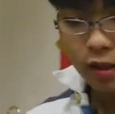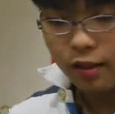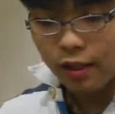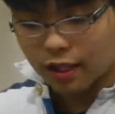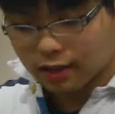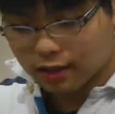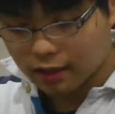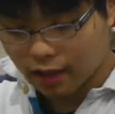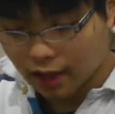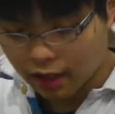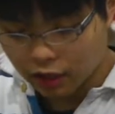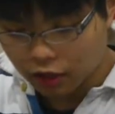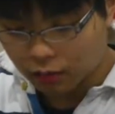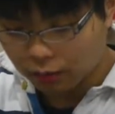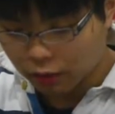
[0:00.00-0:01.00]
Next, I
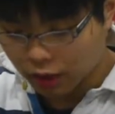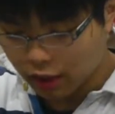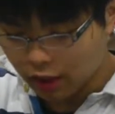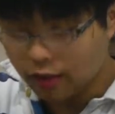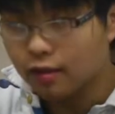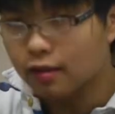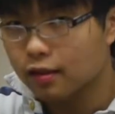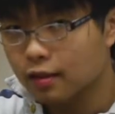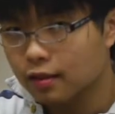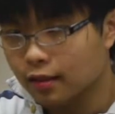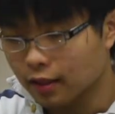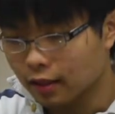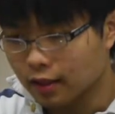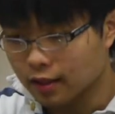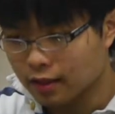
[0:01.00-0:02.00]
need to put in
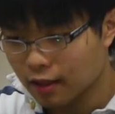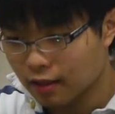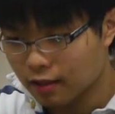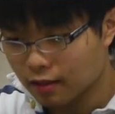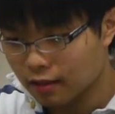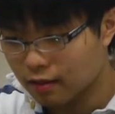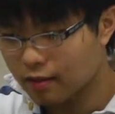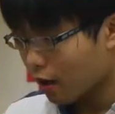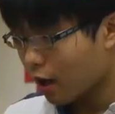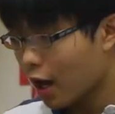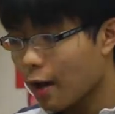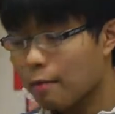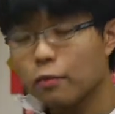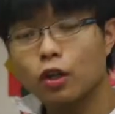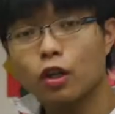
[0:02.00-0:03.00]
said cassette.
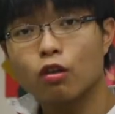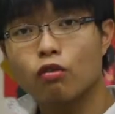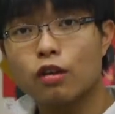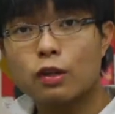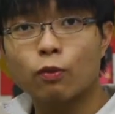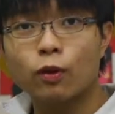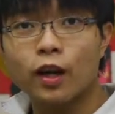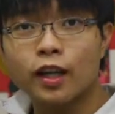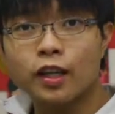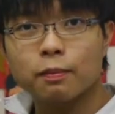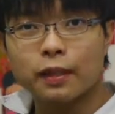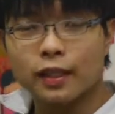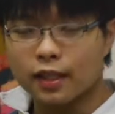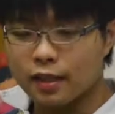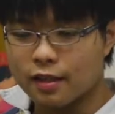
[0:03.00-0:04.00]
I'm gonna rewind
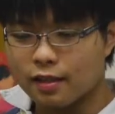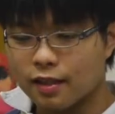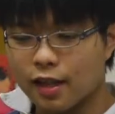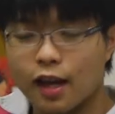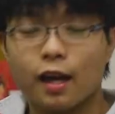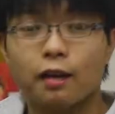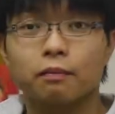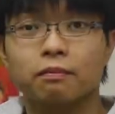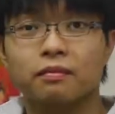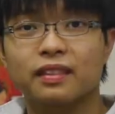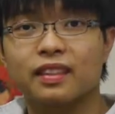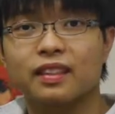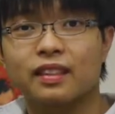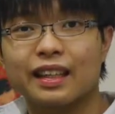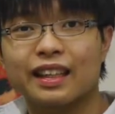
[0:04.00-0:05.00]
because I'm
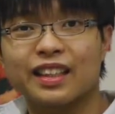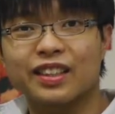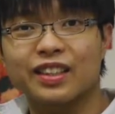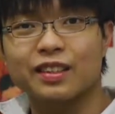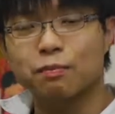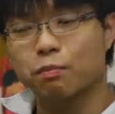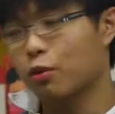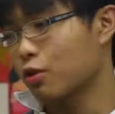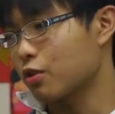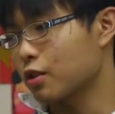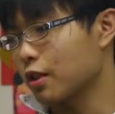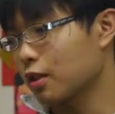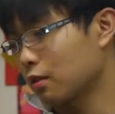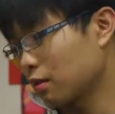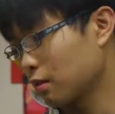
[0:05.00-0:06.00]
a good
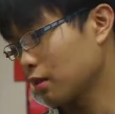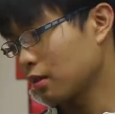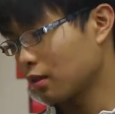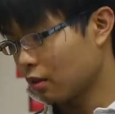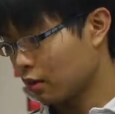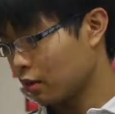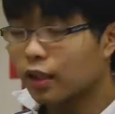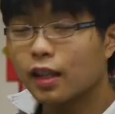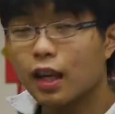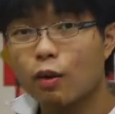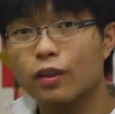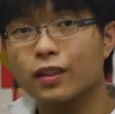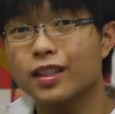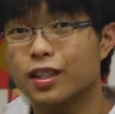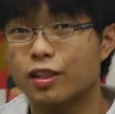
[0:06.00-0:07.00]
person. Now
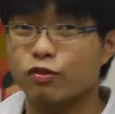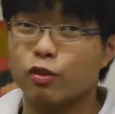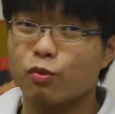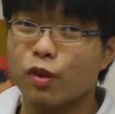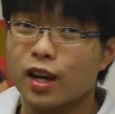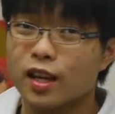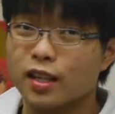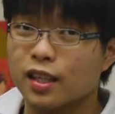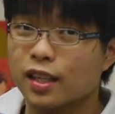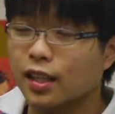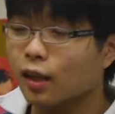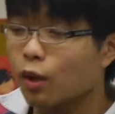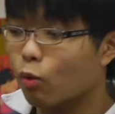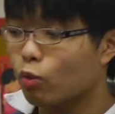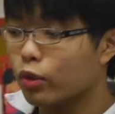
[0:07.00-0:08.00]
while this is
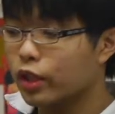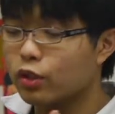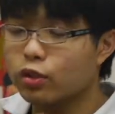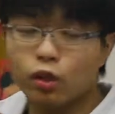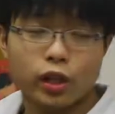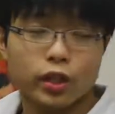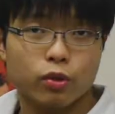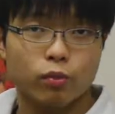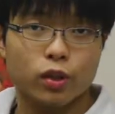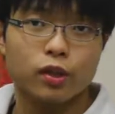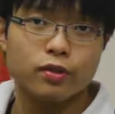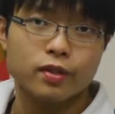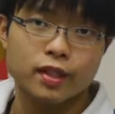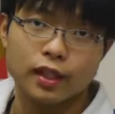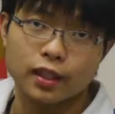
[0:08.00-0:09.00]
rewinding, we need to go into
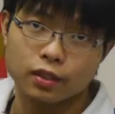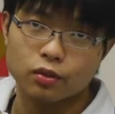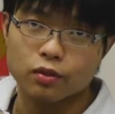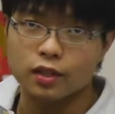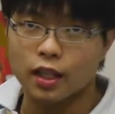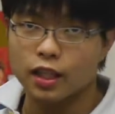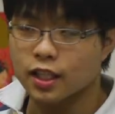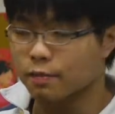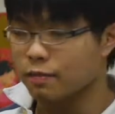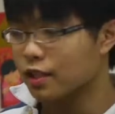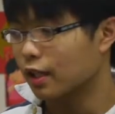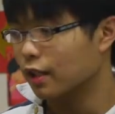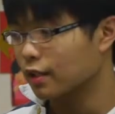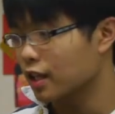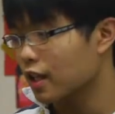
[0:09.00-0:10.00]
Windows settings to set some
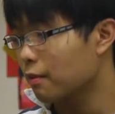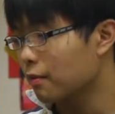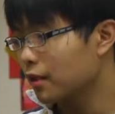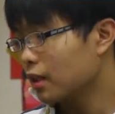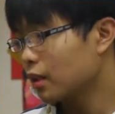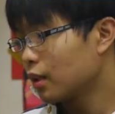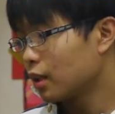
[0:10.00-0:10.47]
things up.